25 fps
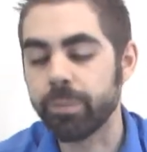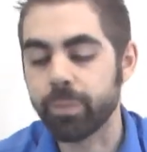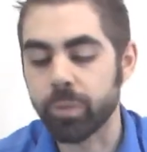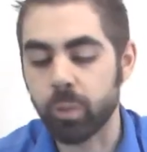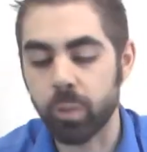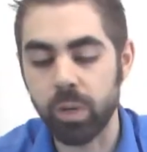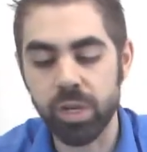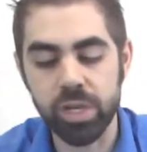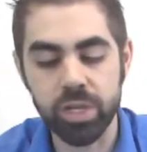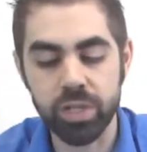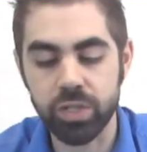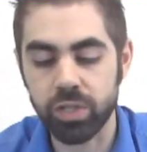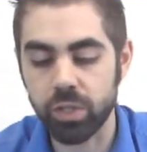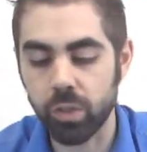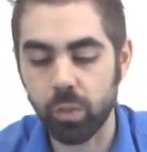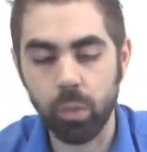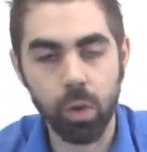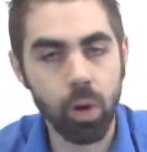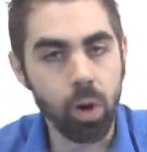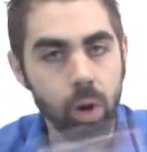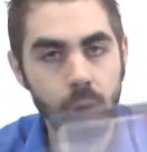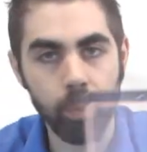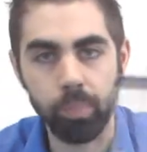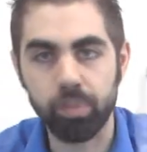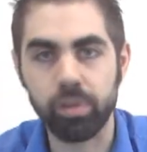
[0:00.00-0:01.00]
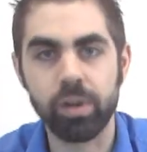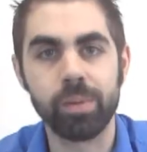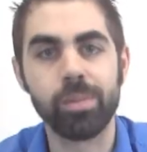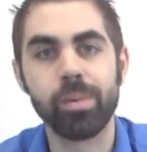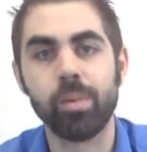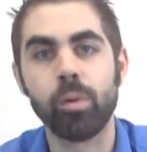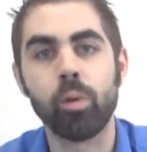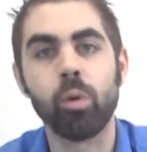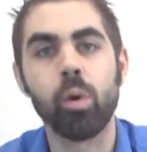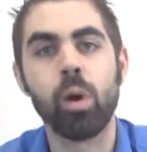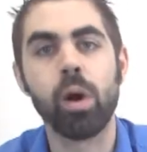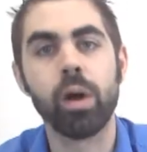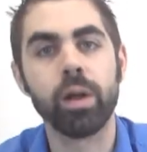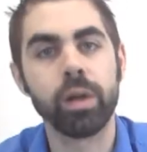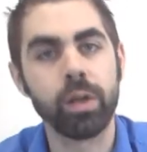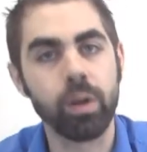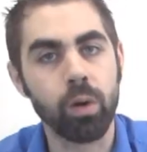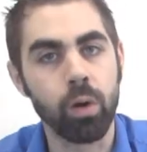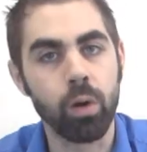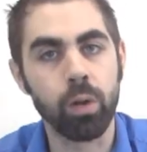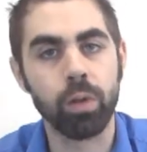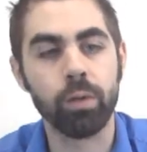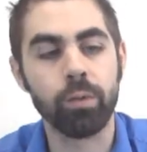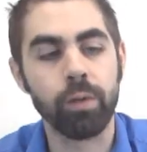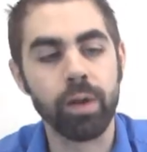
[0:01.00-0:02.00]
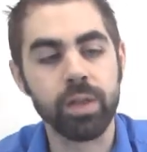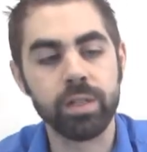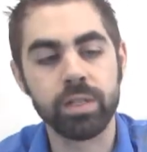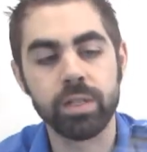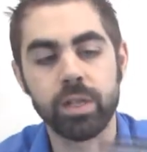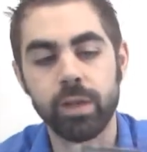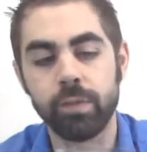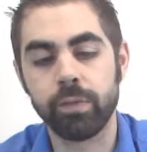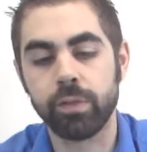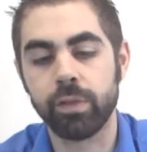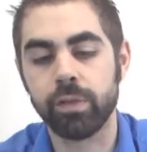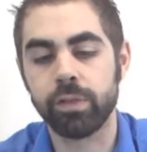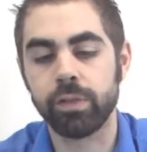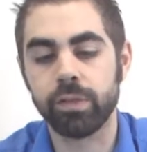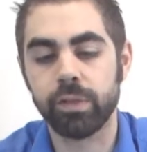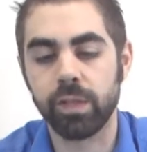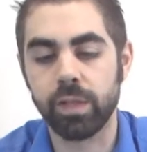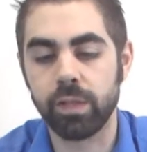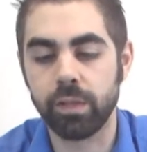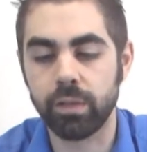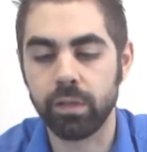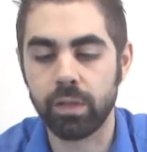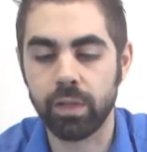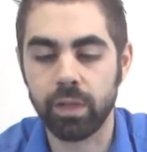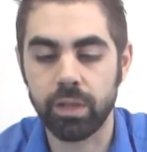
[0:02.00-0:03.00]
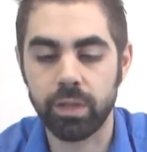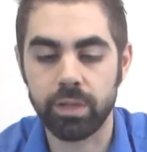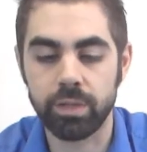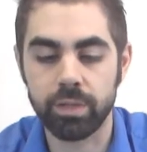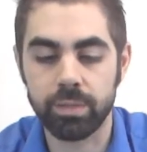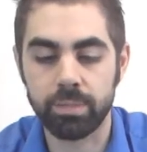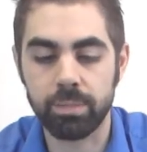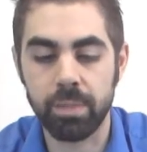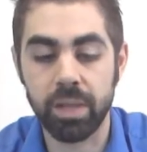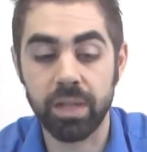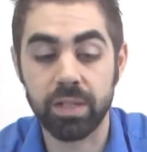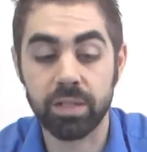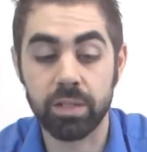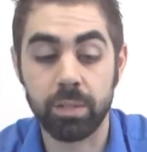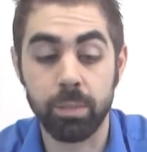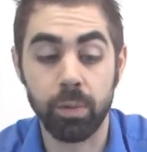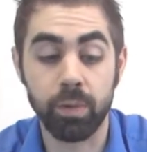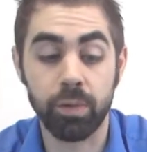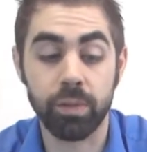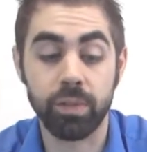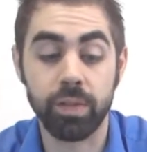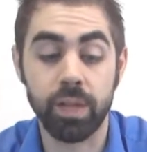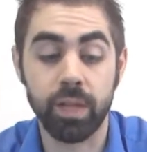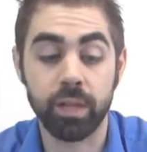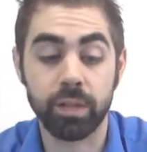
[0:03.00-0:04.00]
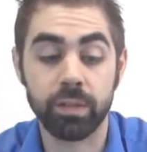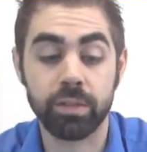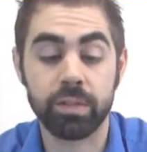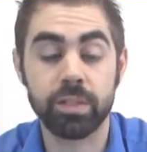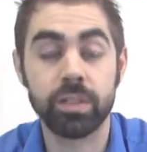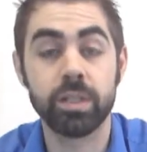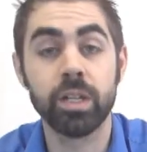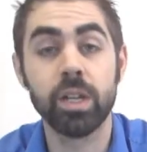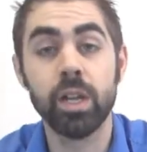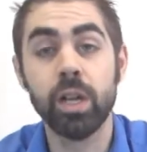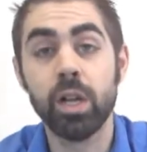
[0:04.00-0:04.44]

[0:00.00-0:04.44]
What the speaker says: We just do all premium quality, all the right stuff, because it makes the most sense.